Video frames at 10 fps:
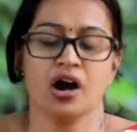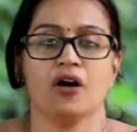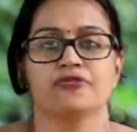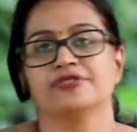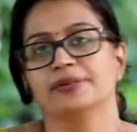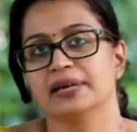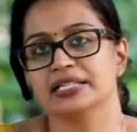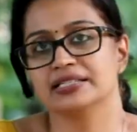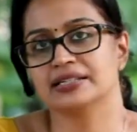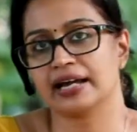of
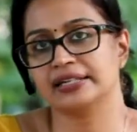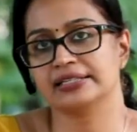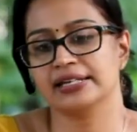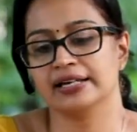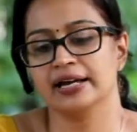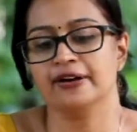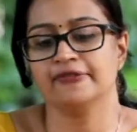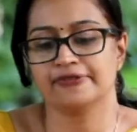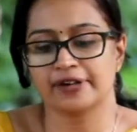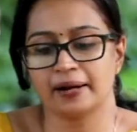women's writing
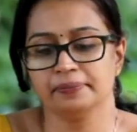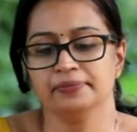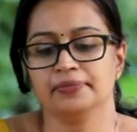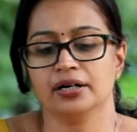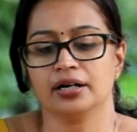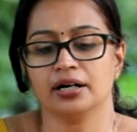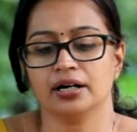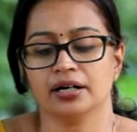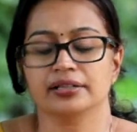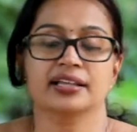from
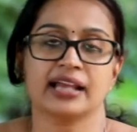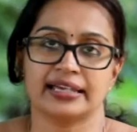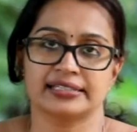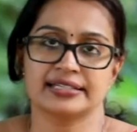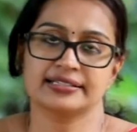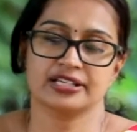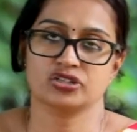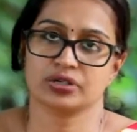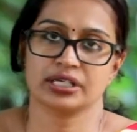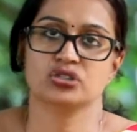the 19th
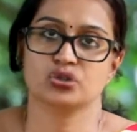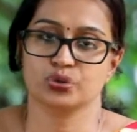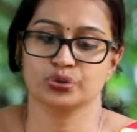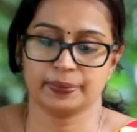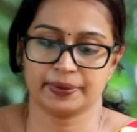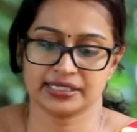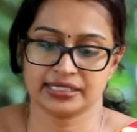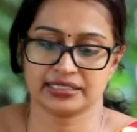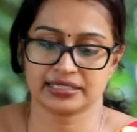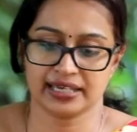century to the
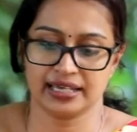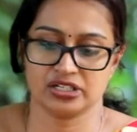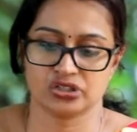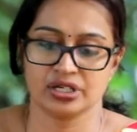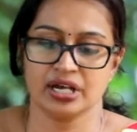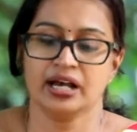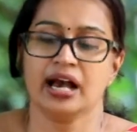present age,